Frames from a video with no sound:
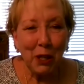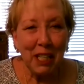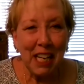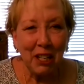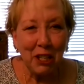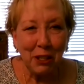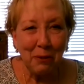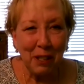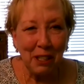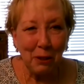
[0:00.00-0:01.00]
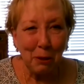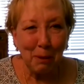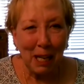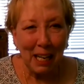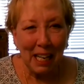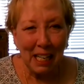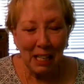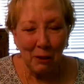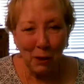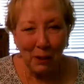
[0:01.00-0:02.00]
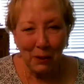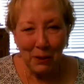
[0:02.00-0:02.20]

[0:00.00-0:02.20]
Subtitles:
intention when you apply any oil